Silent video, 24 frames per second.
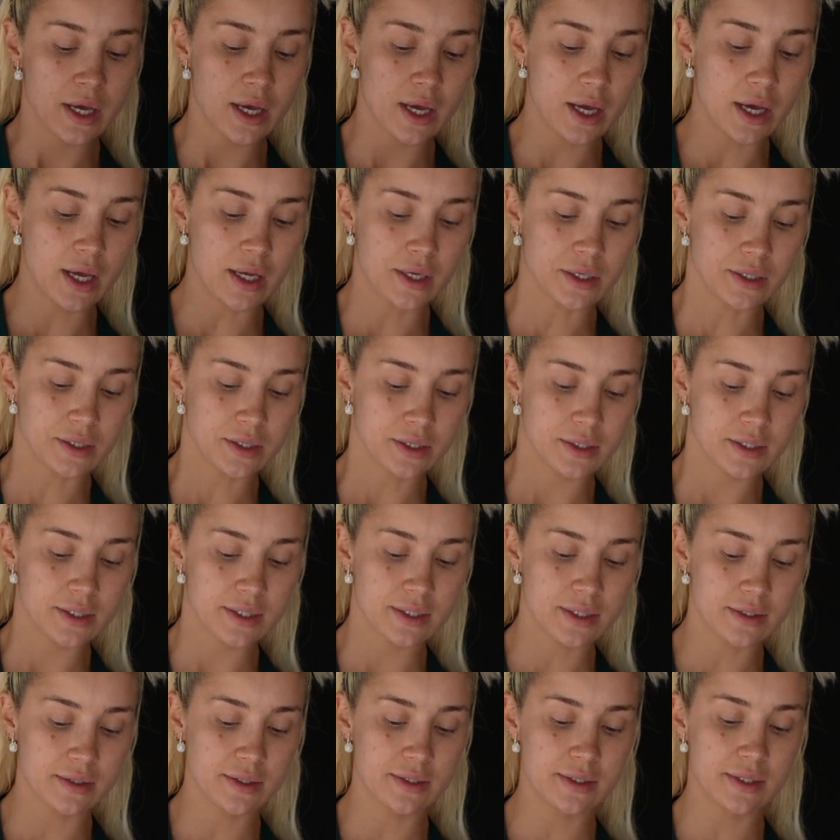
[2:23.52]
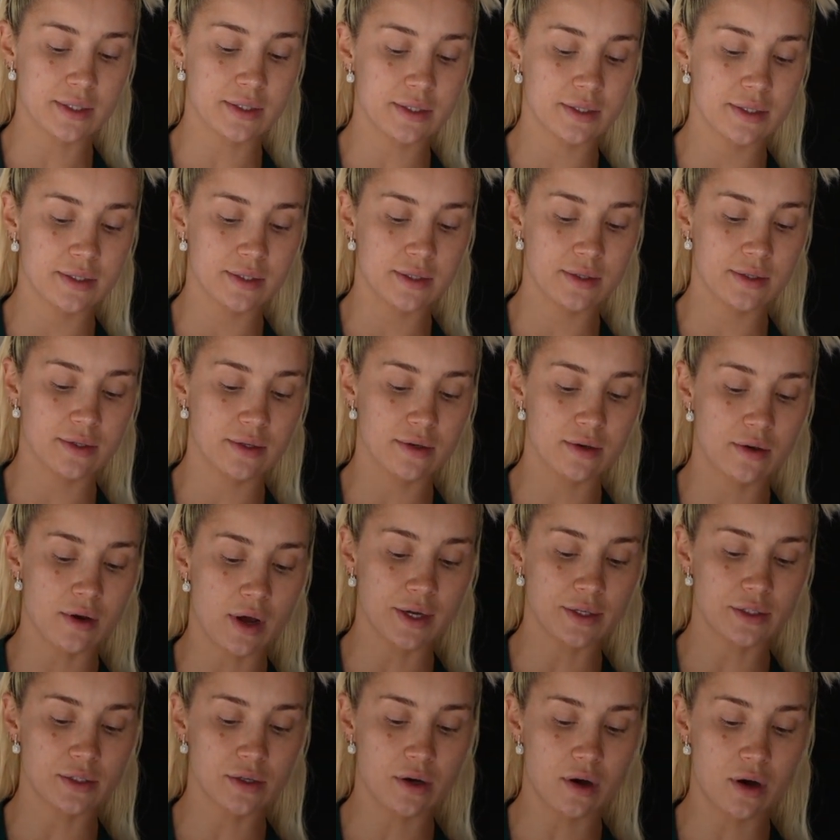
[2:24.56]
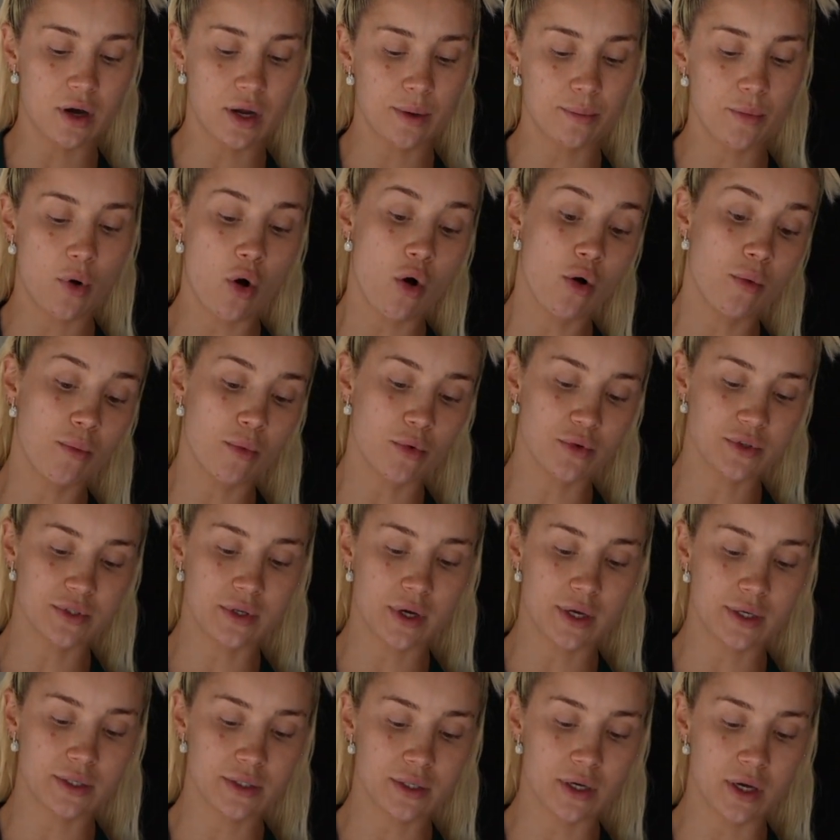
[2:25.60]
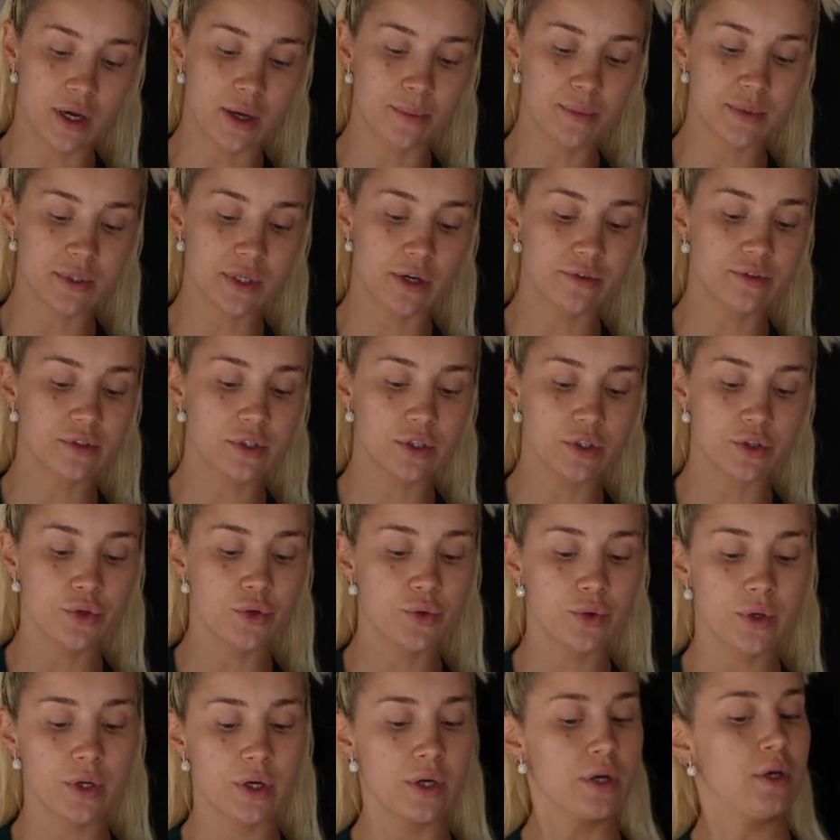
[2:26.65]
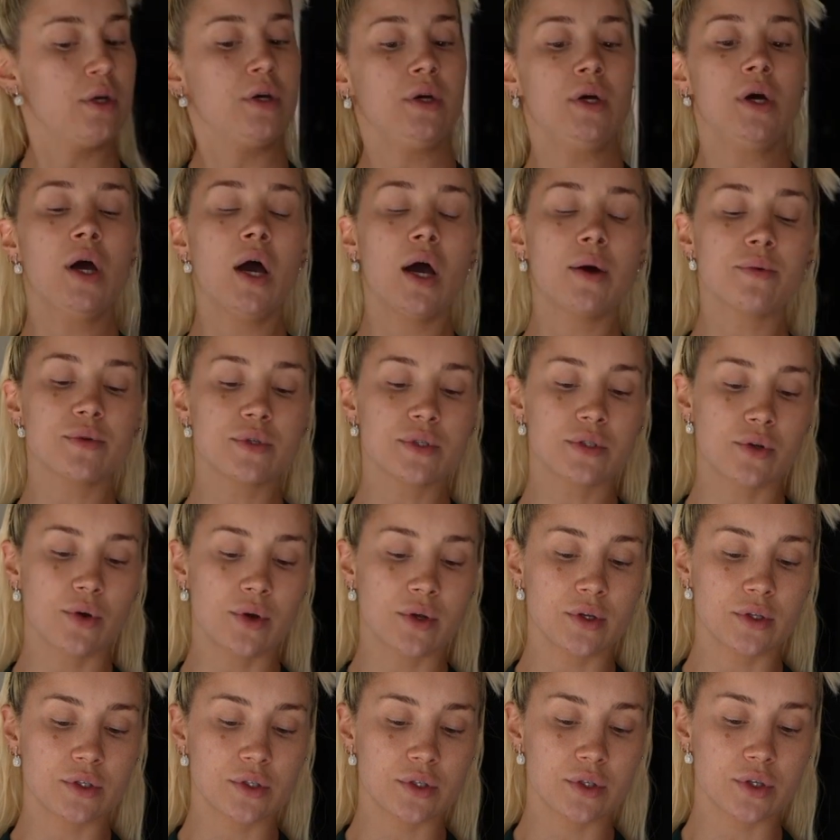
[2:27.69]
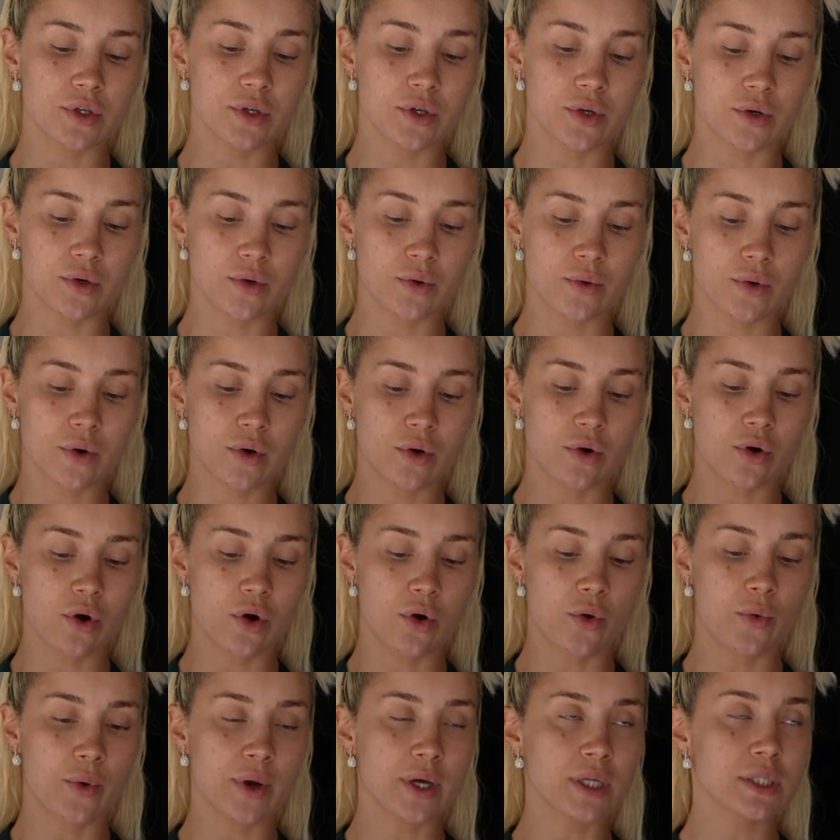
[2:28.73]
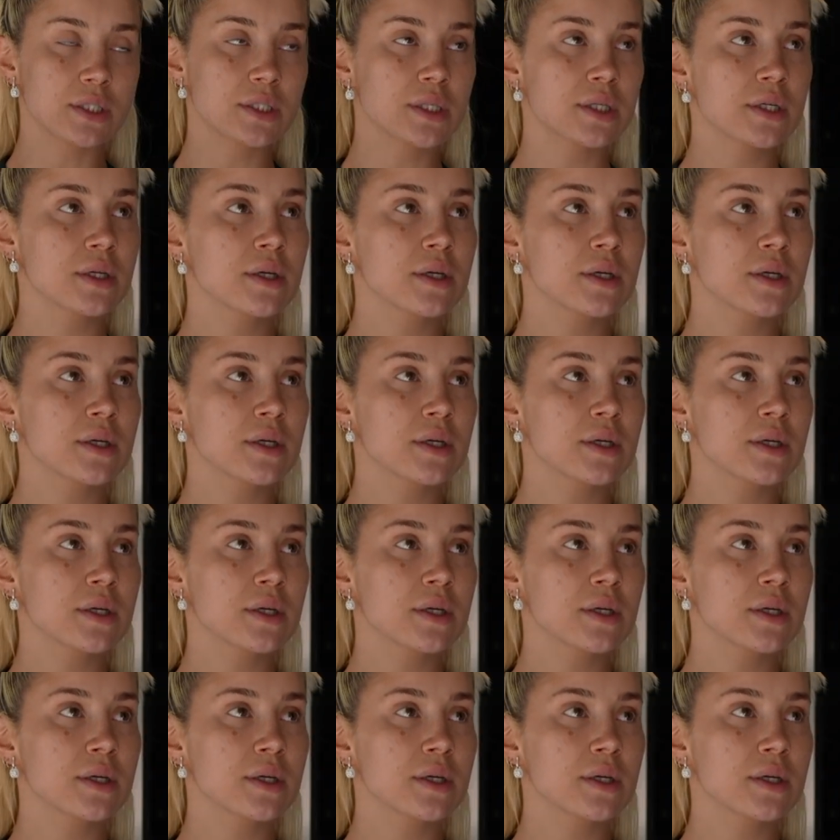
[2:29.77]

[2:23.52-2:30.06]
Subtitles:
And since it's nighttime, almost nighttime, it's afternoon, I'm just going to go with